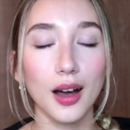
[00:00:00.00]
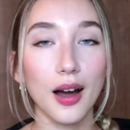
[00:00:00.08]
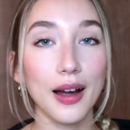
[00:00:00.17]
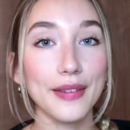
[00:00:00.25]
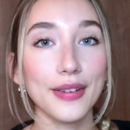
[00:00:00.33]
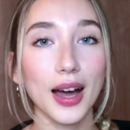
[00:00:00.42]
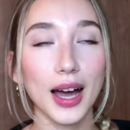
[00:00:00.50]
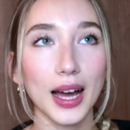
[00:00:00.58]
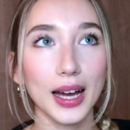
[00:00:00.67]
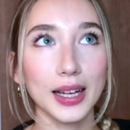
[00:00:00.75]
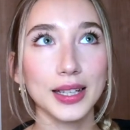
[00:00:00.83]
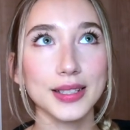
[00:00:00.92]
I've
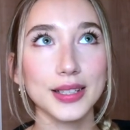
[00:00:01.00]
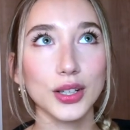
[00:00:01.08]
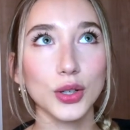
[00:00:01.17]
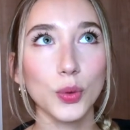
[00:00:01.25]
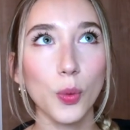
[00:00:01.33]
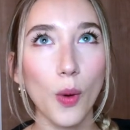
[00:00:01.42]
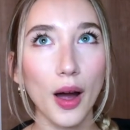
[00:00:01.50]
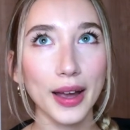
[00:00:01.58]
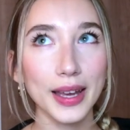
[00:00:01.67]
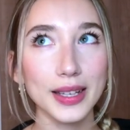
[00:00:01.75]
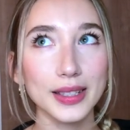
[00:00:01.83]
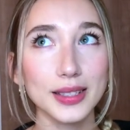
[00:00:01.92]
had
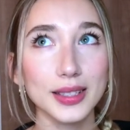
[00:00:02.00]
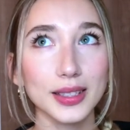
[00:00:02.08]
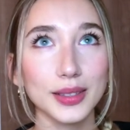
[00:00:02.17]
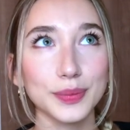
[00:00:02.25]
quite